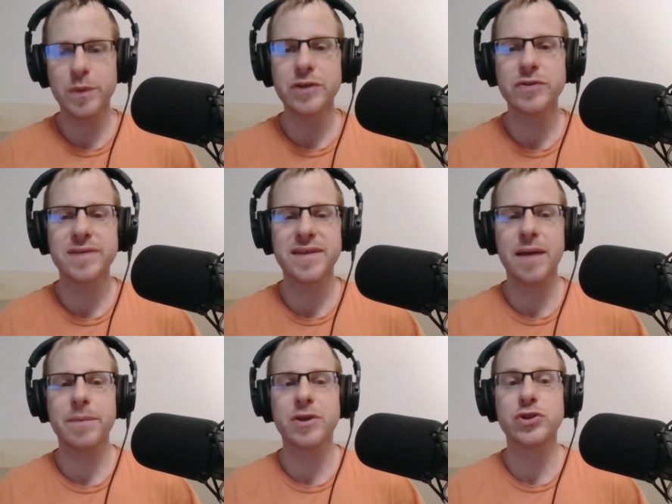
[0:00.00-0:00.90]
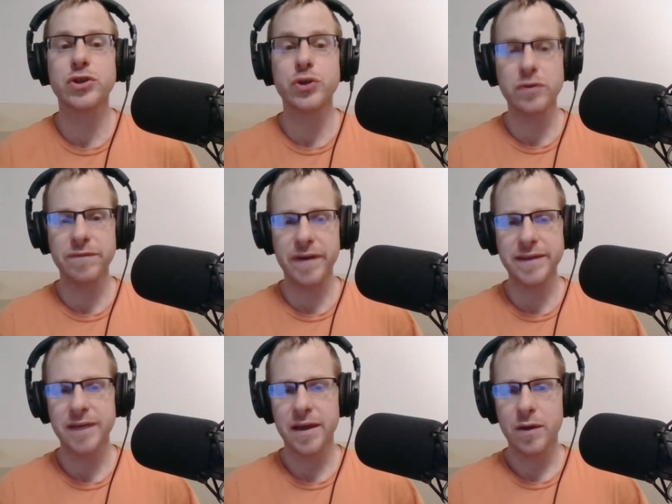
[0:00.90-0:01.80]
where we address topics you'll
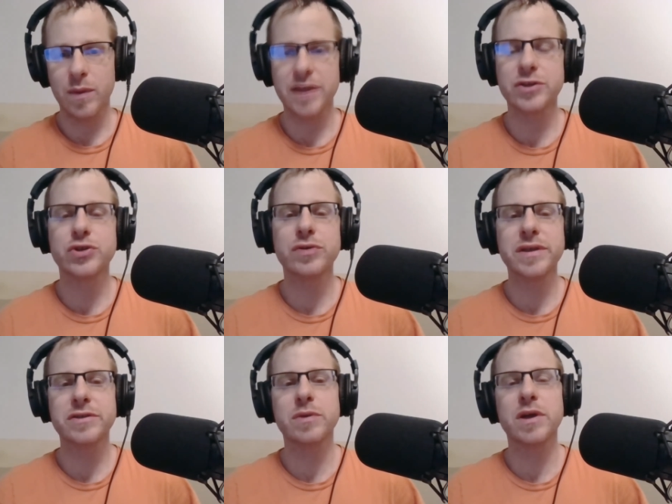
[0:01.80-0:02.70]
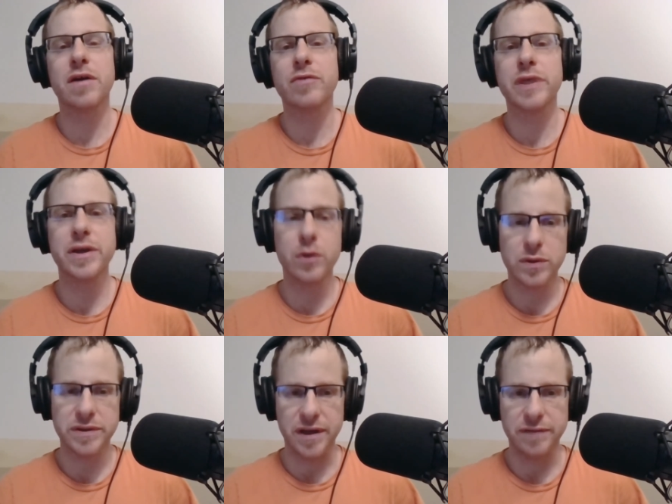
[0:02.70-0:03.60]
face while on a journey to recovering
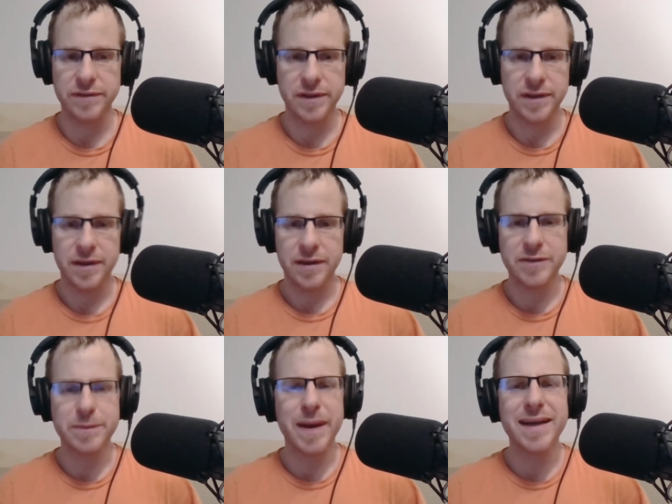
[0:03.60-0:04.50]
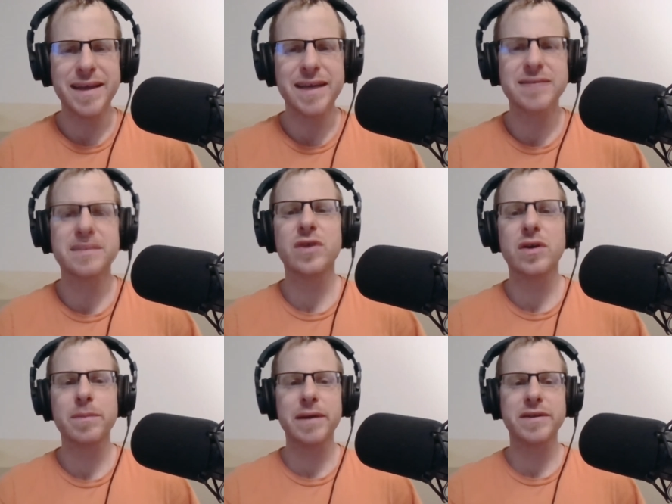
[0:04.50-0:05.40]
yourself. This podcast is
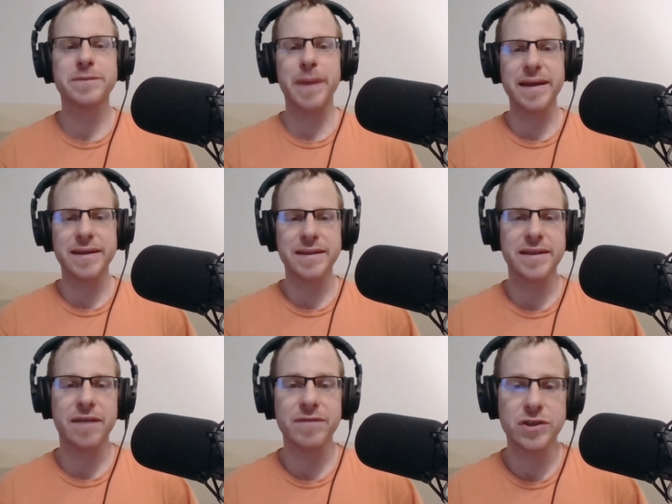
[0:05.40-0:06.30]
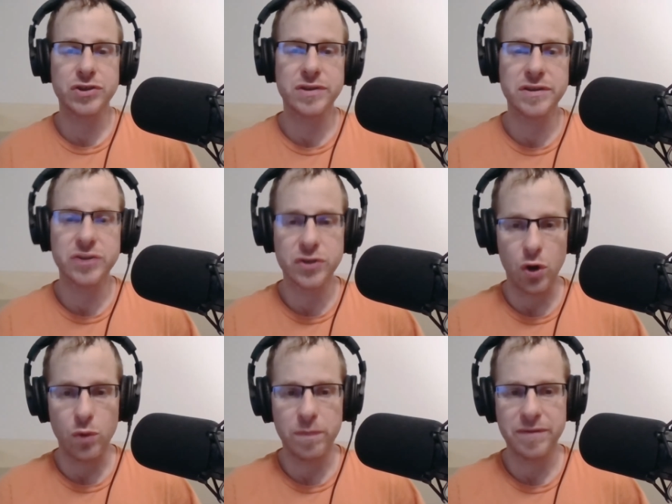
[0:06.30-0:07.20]
all about expanding the definition and
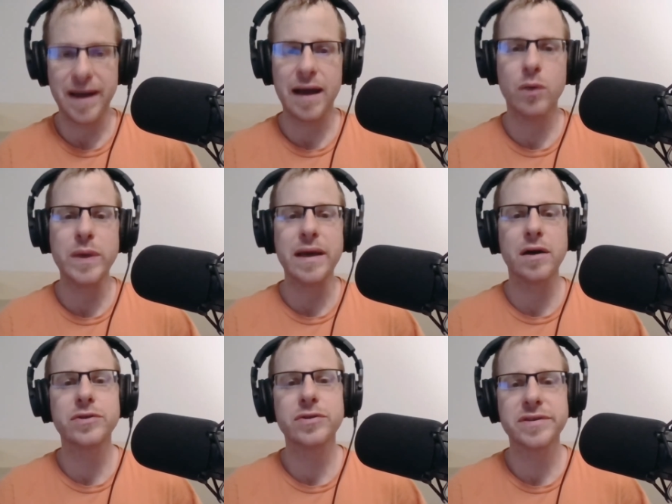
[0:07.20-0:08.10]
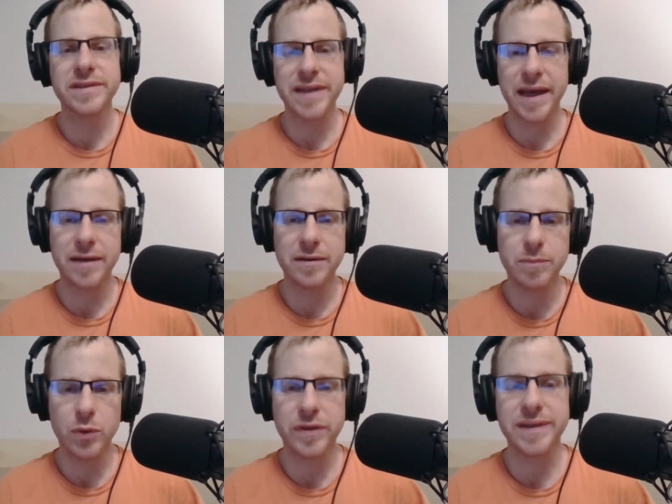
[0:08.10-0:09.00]
scope of how we
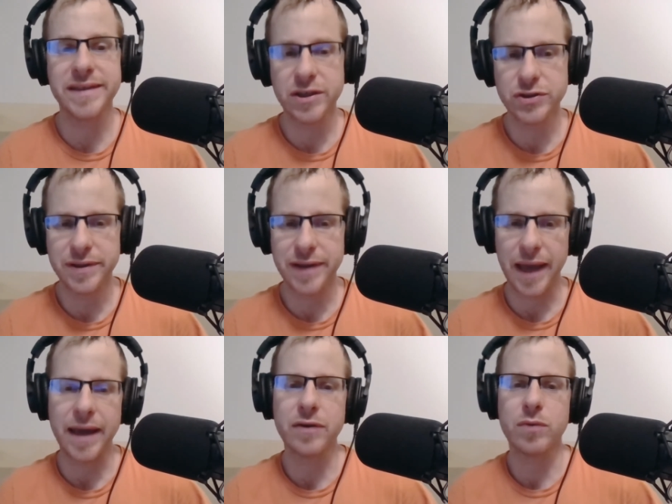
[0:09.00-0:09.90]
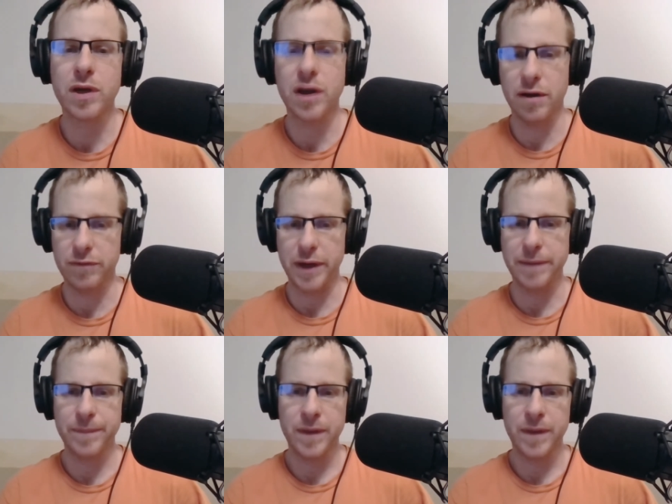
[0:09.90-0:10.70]
understand both addiction and recovery.